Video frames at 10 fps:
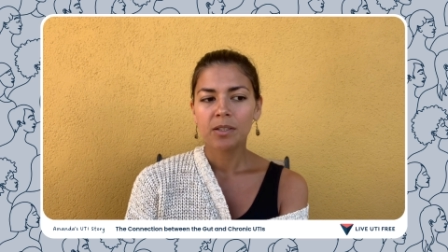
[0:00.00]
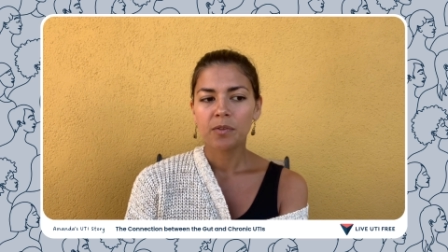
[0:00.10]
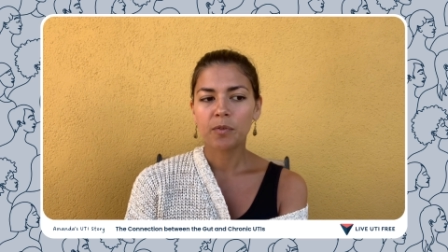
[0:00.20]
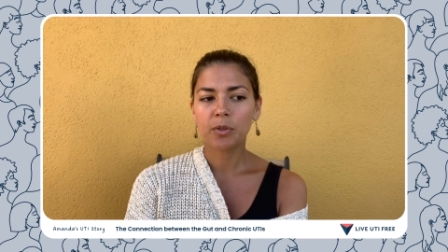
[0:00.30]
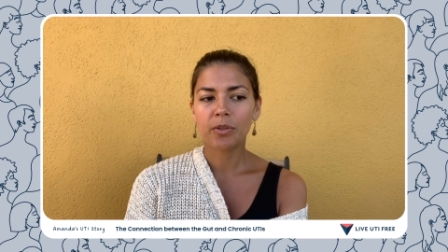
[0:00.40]

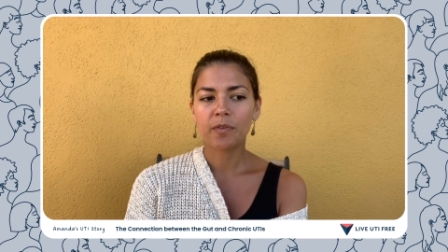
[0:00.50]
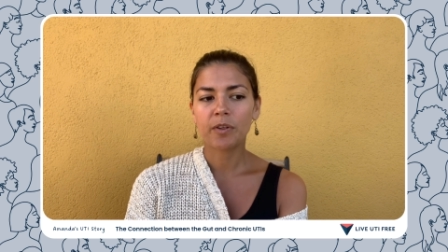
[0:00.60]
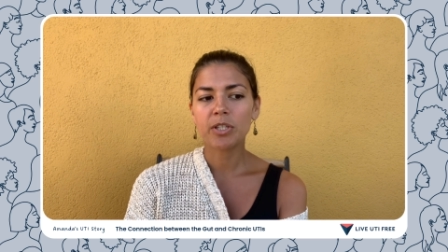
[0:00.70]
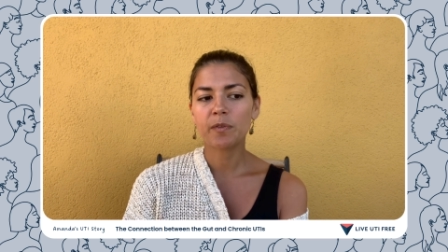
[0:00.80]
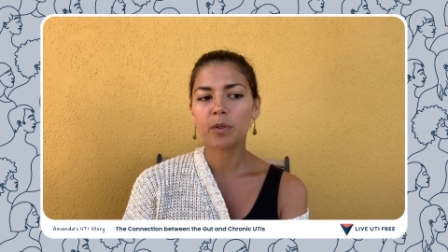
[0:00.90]
For the
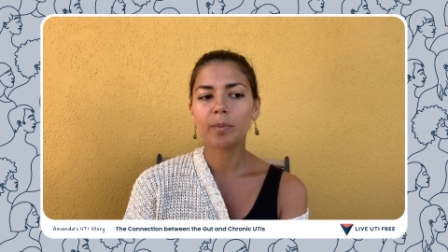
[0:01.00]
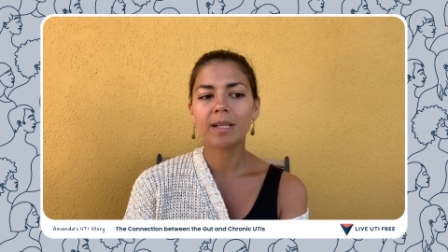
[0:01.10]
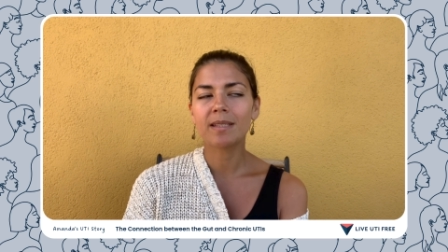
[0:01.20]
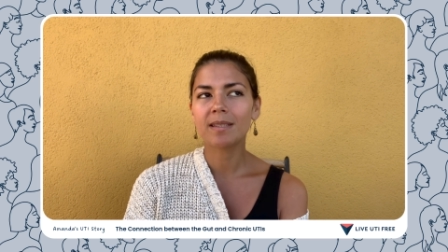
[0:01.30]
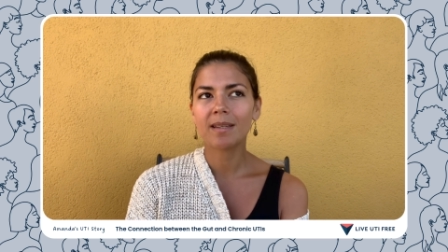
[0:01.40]
first few
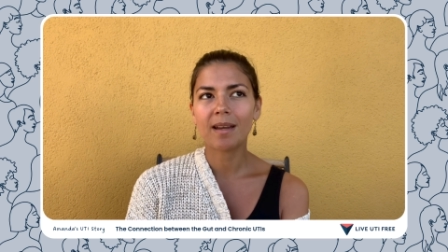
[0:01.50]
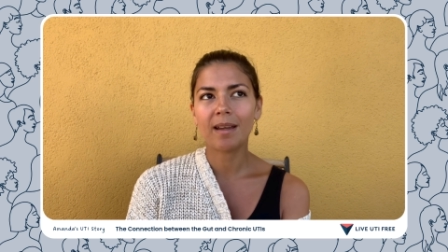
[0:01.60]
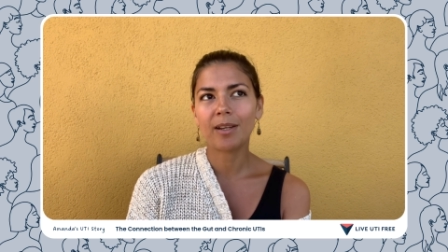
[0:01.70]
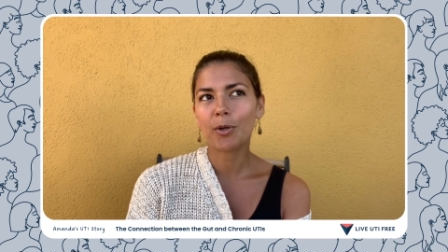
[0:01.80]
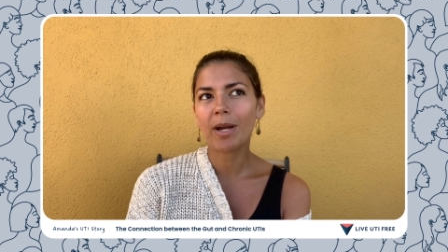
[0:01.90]
months,
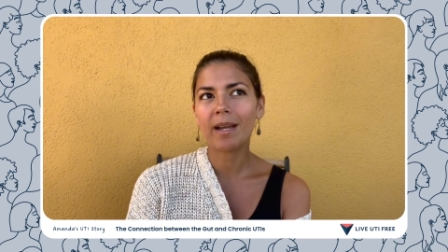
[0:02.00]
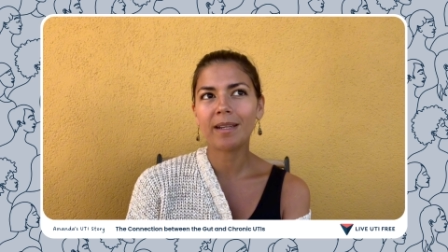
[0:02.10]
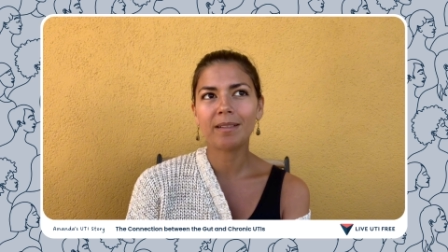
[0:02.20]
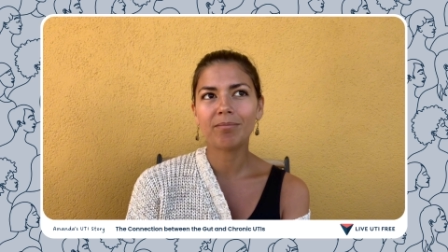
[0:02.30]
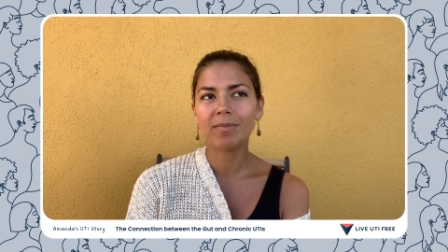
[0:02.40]
I
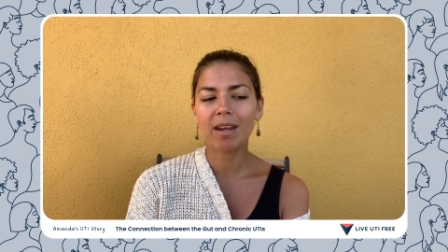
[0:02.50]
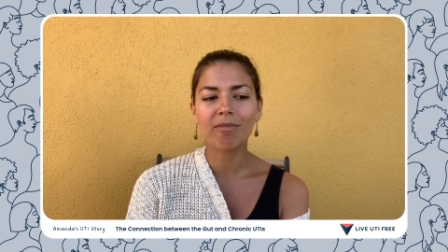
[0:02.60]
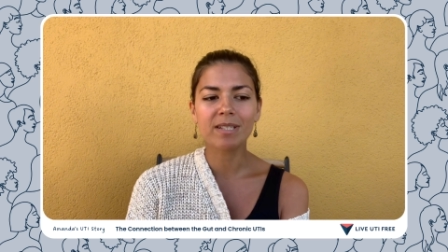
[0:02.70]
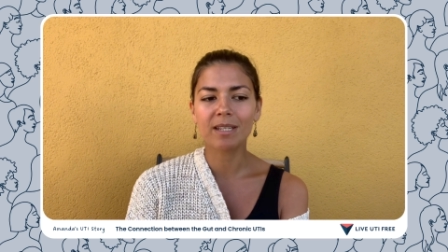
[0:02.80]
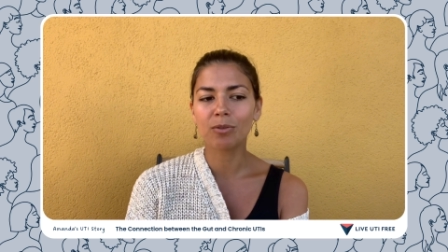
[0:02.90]
cried
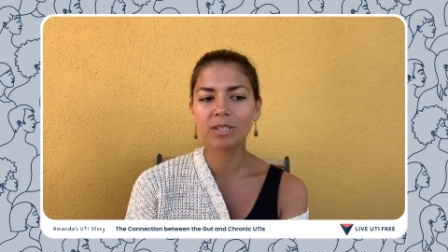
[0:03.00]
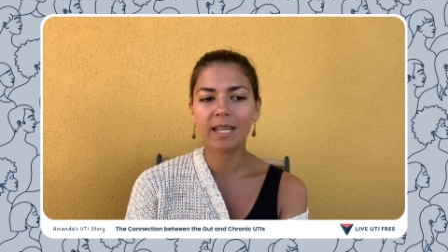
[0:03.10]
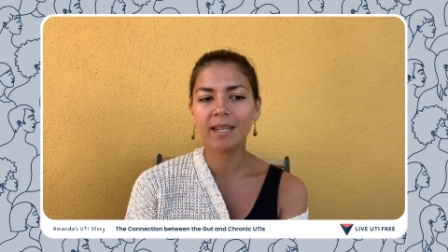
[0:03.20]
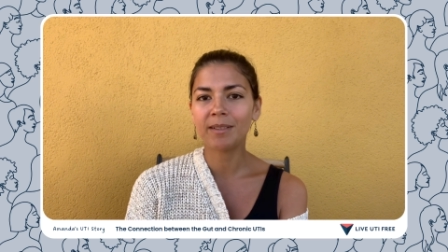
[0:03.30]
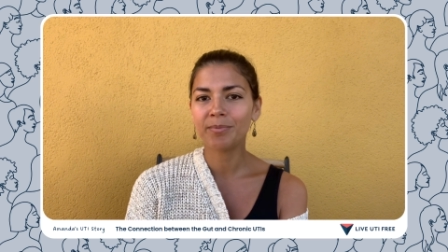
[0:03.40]
every single
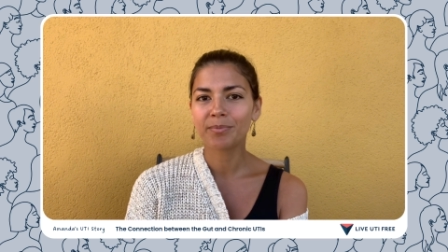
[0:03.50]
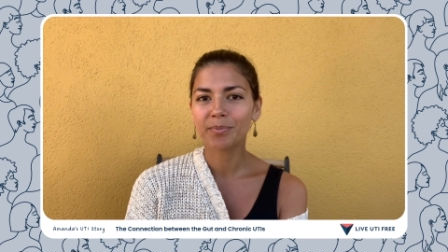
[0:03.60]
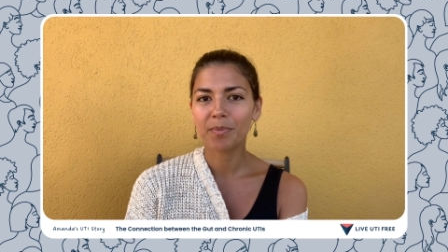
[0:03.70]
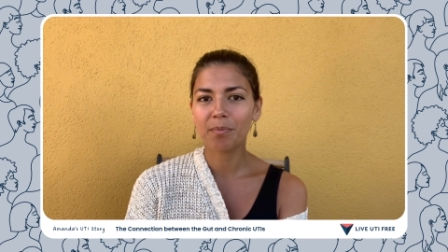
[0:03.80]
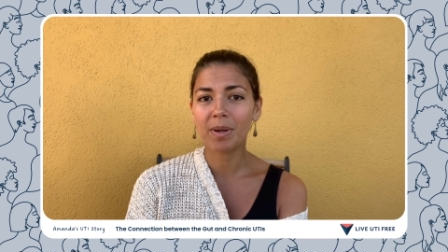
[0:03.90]
day
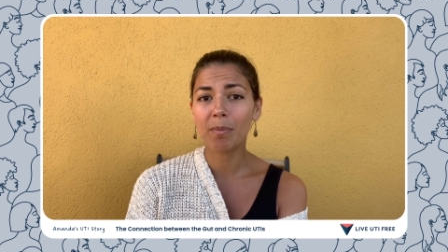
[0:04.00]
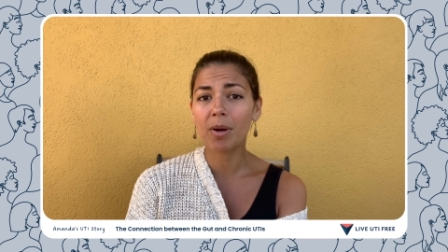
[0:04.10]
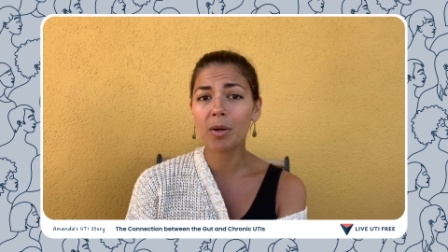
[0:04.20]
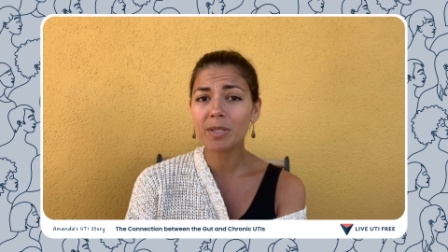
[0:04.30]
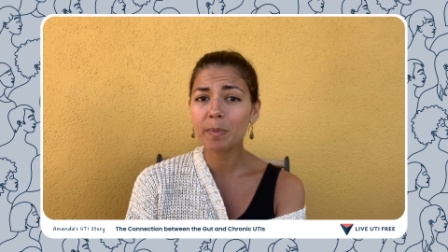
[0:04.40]
my
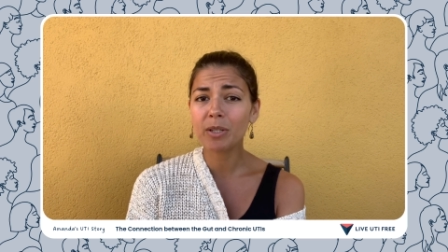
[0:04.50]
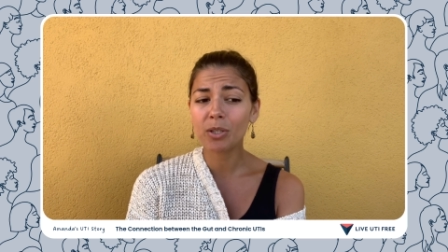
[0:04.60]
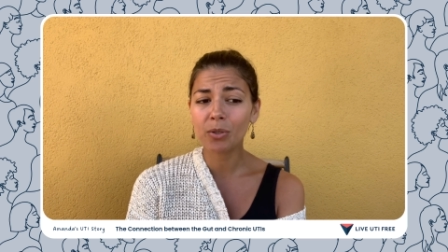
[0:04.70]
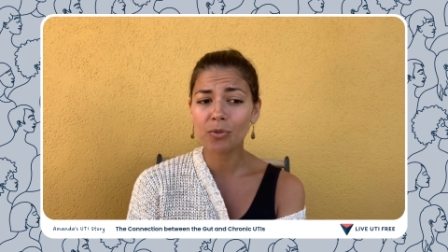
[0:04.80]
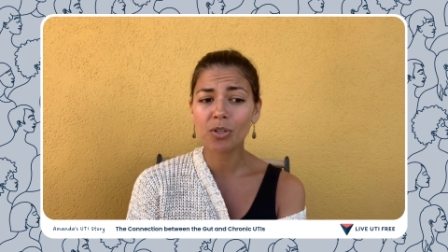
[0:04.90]
mom has been a
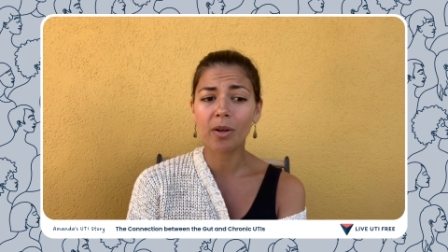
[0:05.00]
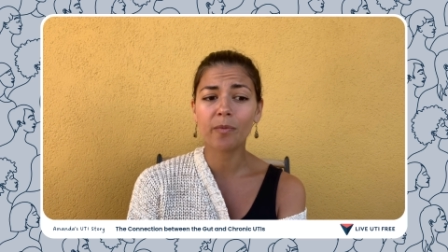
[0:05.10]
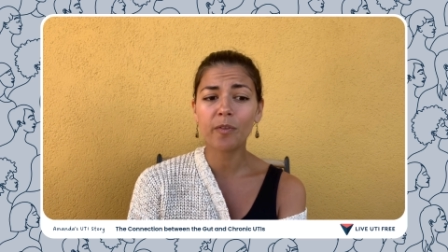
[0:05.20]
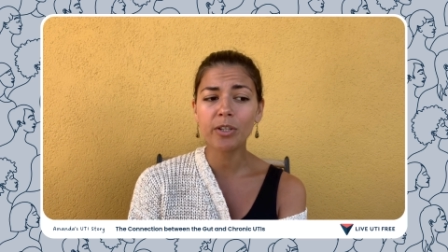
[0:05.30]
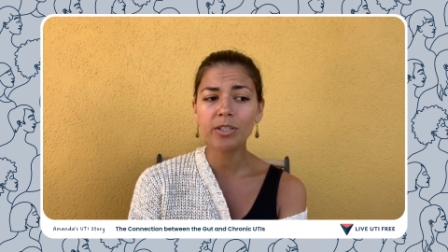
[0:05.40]
huge
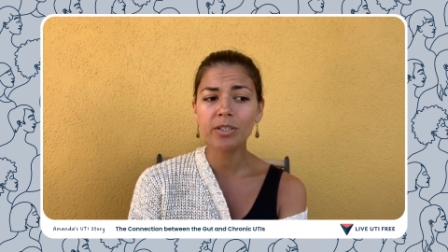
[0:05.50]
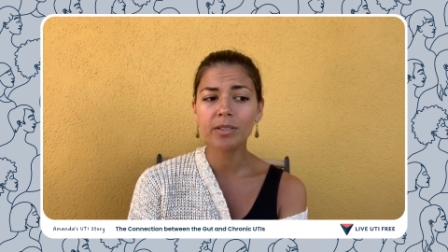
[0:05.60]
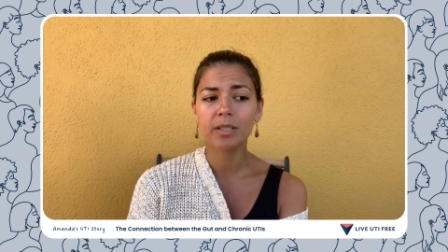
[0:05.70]
comfort.